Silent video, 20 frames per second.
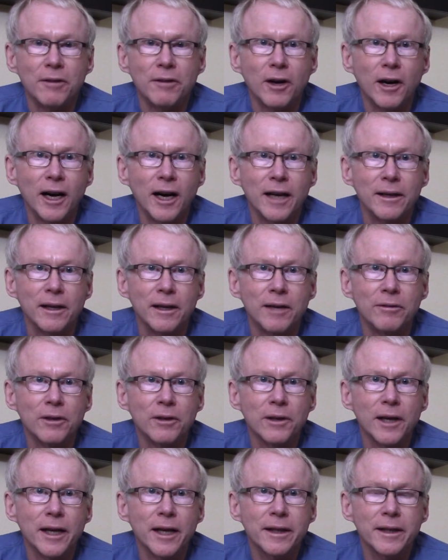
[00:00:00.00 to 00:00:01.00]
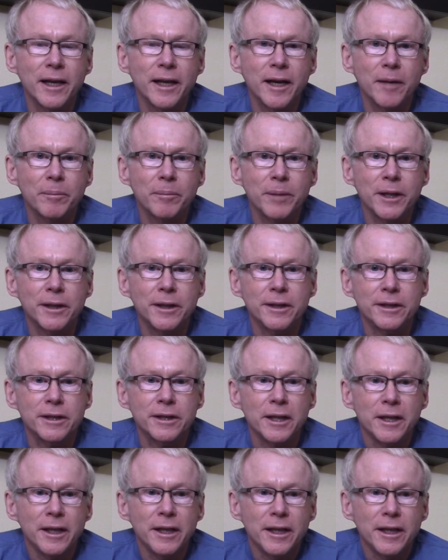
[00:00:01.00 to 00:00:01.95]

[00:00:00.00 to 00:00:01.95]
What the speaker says: a hot level like that, because